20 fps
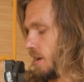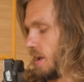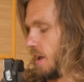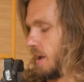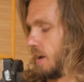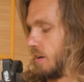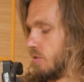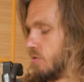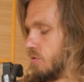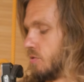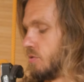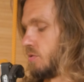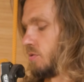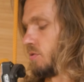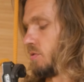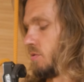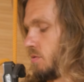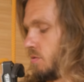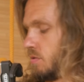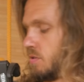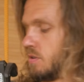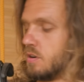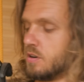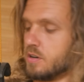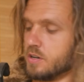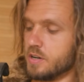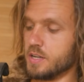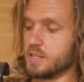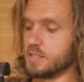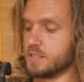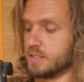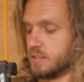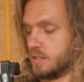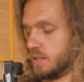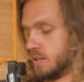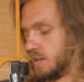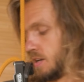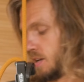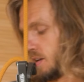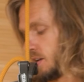hang on your harness.
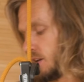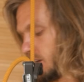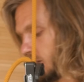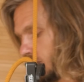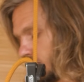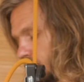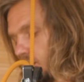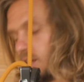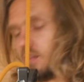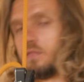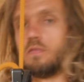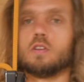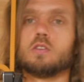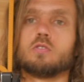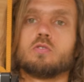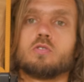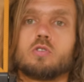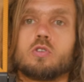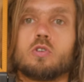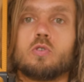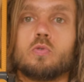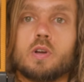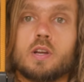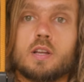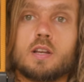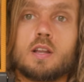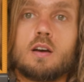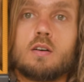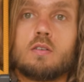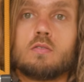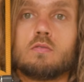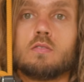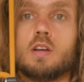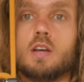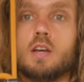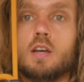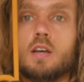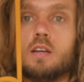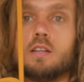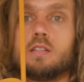And then when you're going down,
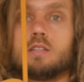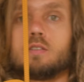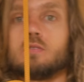it's